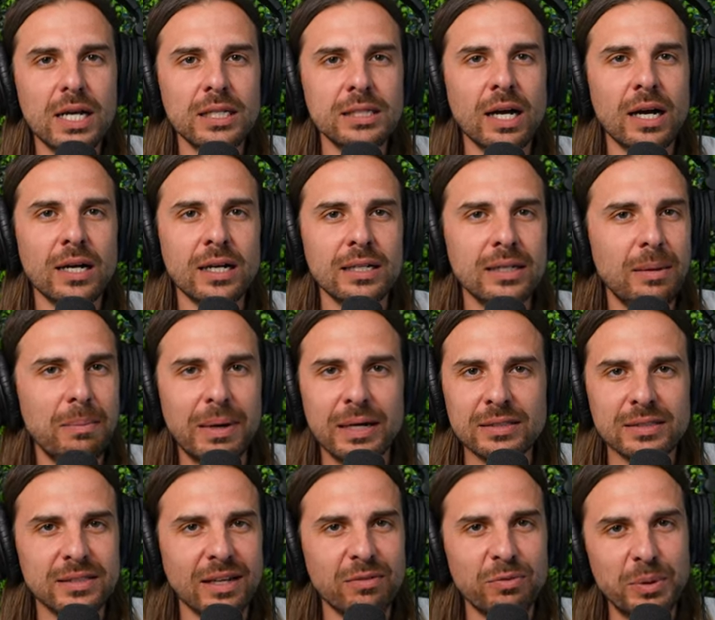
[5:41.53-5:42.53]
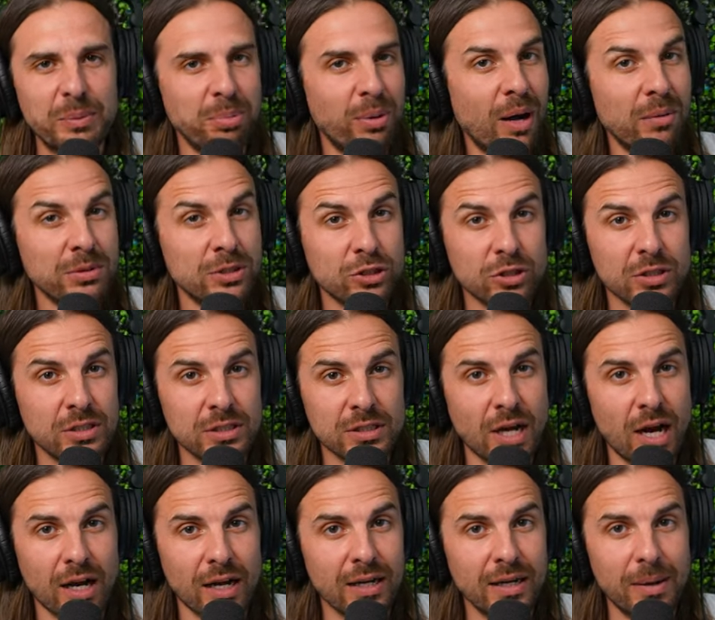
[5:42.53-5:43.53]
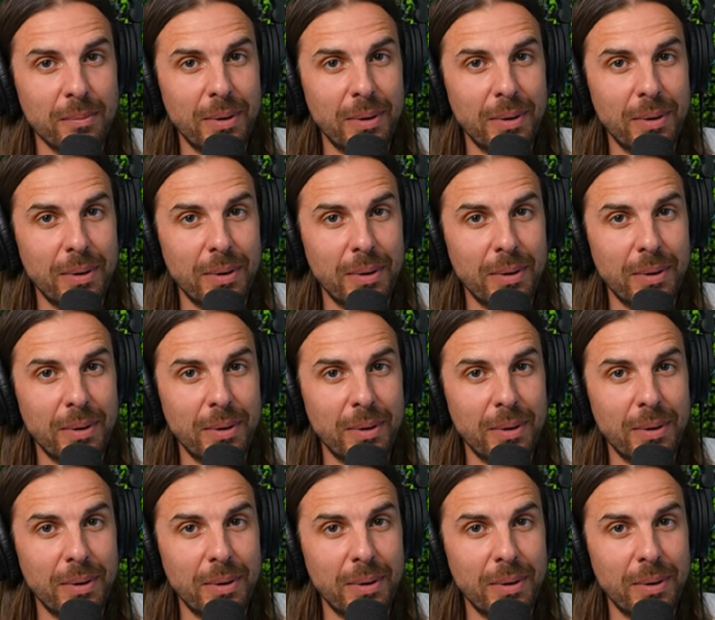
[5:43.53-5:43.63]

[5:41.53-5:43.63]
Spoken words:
talking about stuff we probably shouldn't be talking